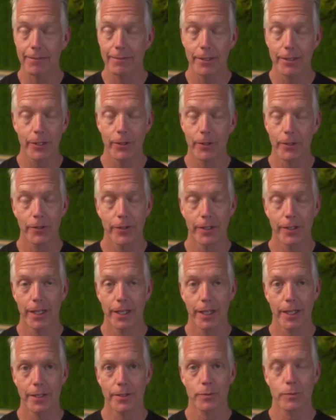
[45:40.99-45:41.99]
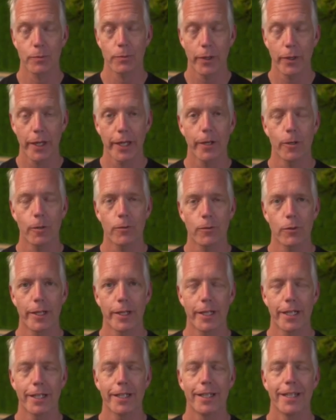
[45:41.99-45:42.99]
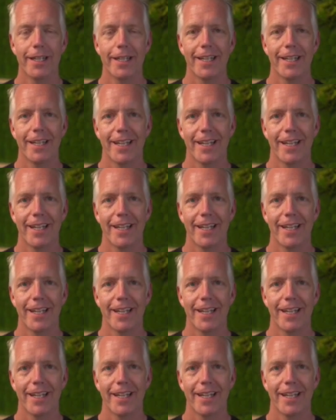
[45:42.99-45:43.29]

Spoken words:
even though that is way overrated.